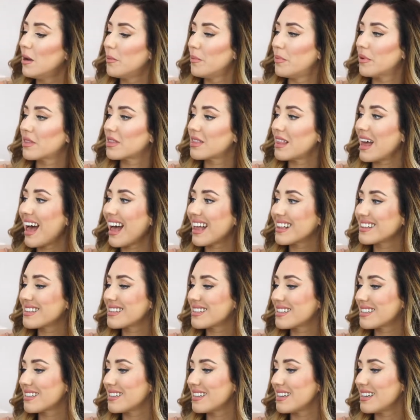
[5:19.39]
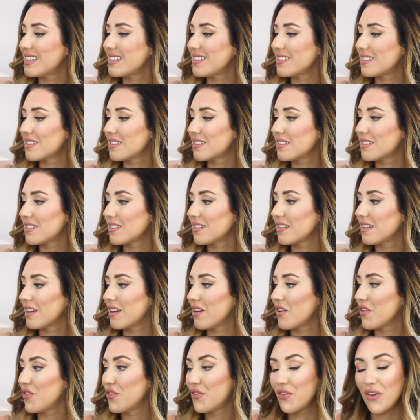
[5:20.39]
But that is
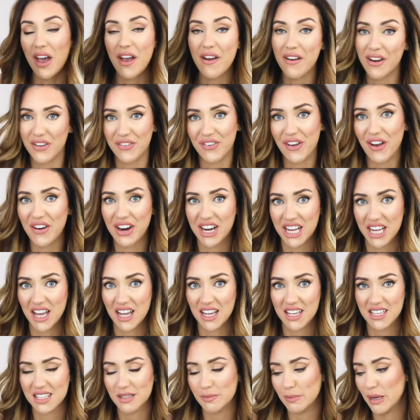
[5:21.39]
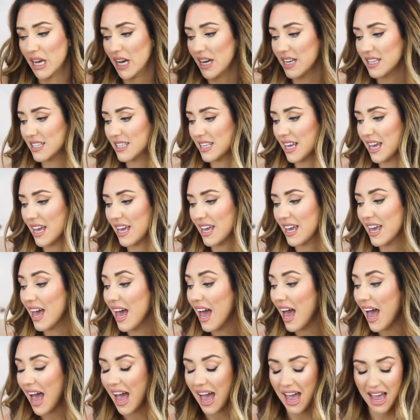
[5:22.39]
very, very nice, may I
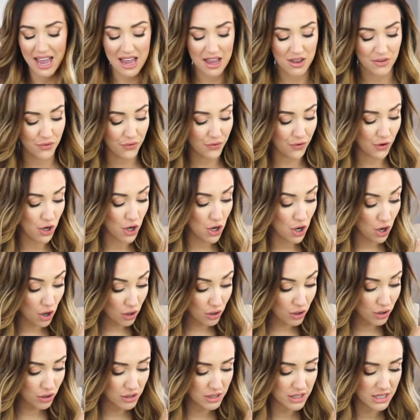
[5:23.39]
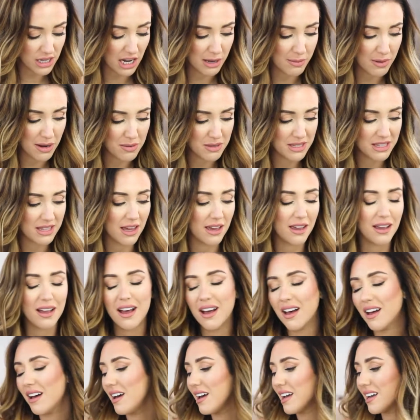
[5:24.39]
say. And for a long, long time, I was like,
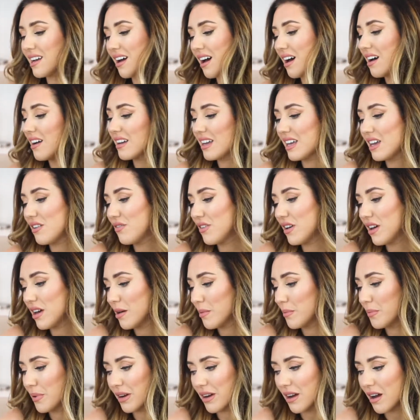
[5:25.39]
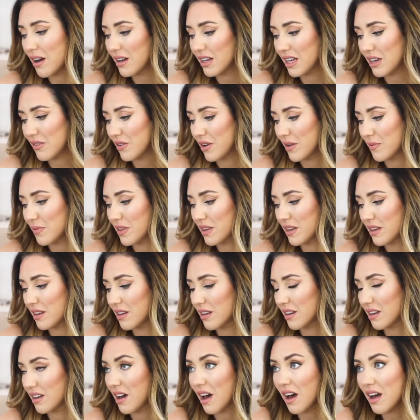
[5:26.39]
oh, I can't give up. I can't give up
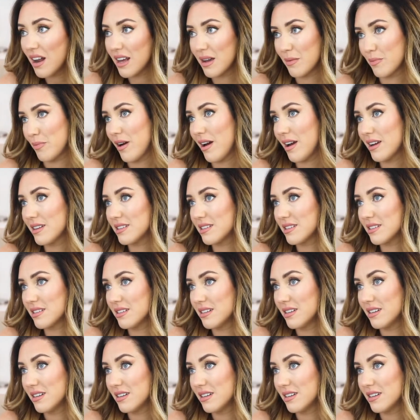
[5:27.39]
the garlic bread.